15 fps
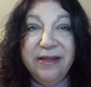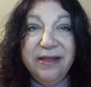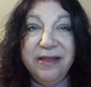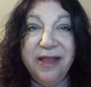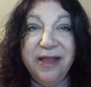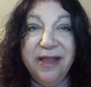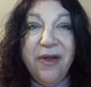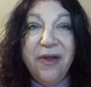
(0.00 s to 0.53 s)

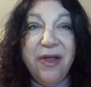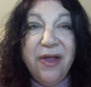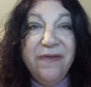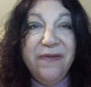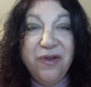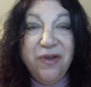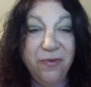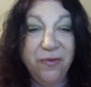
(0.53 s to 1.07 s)
Now, if
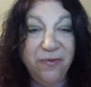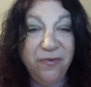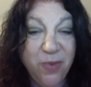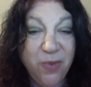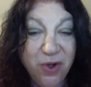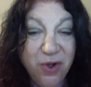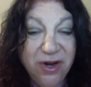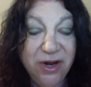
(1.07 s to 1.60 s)
you've
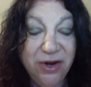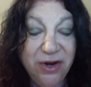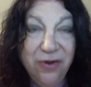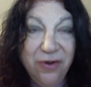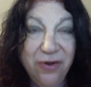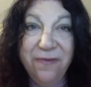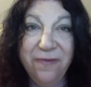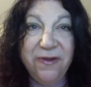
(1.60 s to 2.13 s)
put in
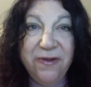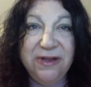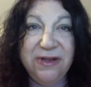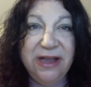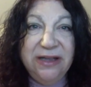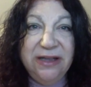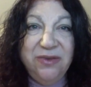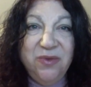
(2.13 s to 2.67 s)
your full
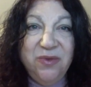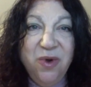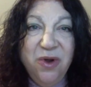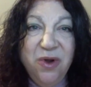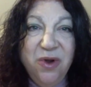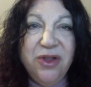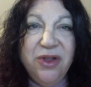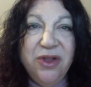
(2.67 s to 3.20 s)
day's
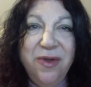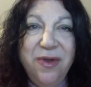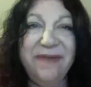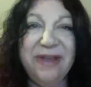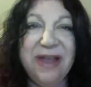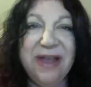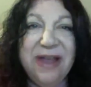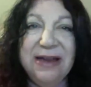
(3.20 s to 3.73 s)
work and you
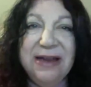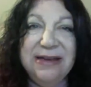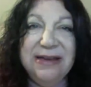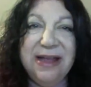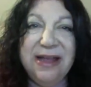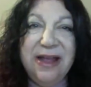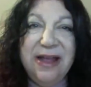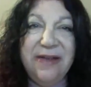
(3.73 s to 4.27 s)
haven't gotten
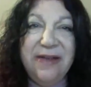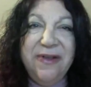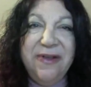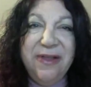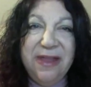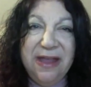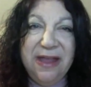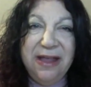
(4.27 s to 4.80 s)
to
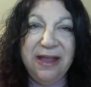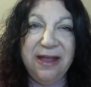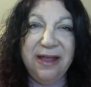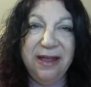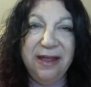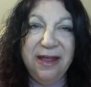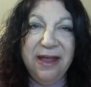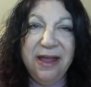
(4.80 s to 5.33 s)
everything,
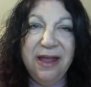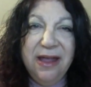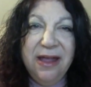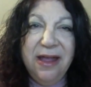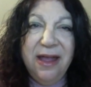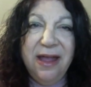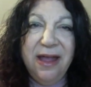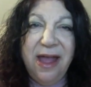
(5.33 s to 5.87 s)

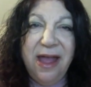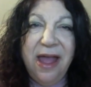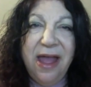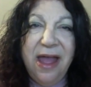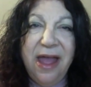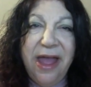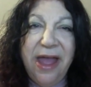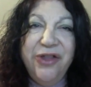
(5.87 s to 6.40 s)

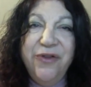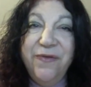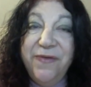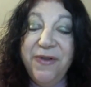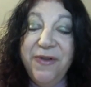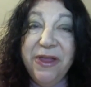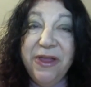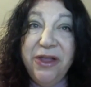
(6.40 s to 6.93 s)
and you
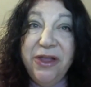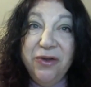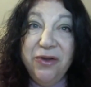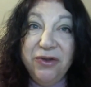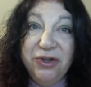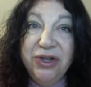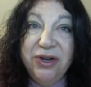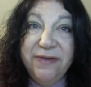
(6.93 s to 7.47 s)
feel that you
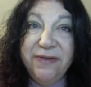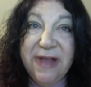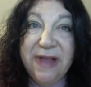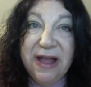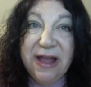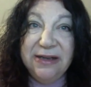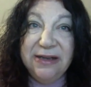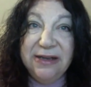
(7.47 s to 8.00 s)
should have
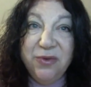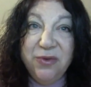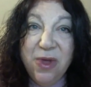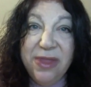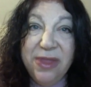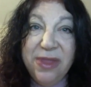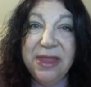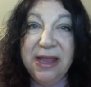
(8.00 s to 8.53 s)
gotten to
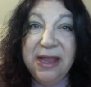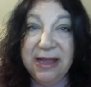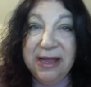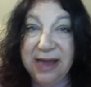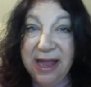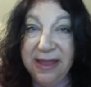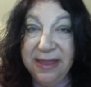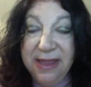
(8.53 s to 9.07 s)
one thing
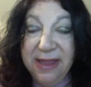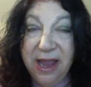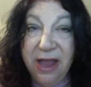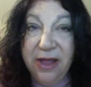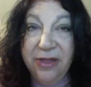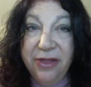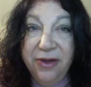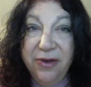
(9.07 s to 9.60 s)
and not the
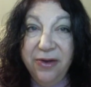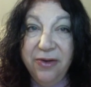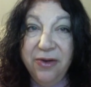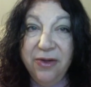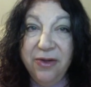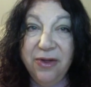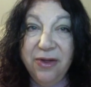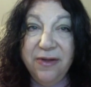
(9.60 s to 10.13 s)
other,
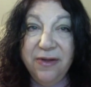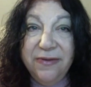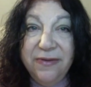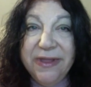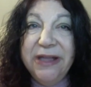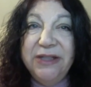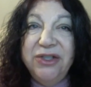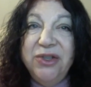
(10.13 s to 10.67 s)

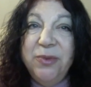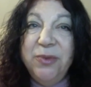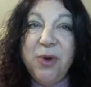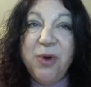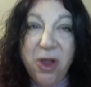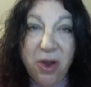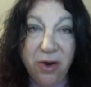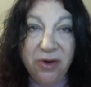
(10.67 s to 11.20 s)
then it's your
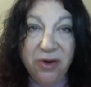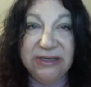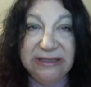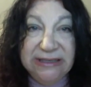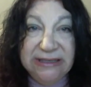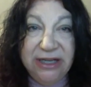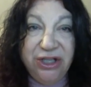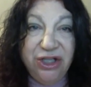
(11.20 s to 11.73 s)

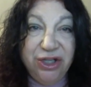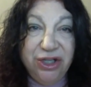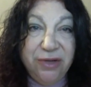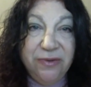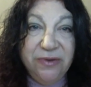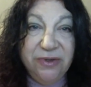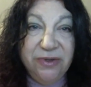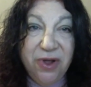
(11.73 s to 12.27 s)
prioritization
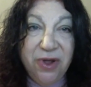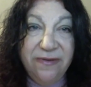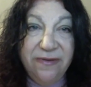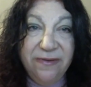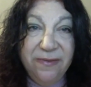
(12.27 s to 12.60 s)
that was off.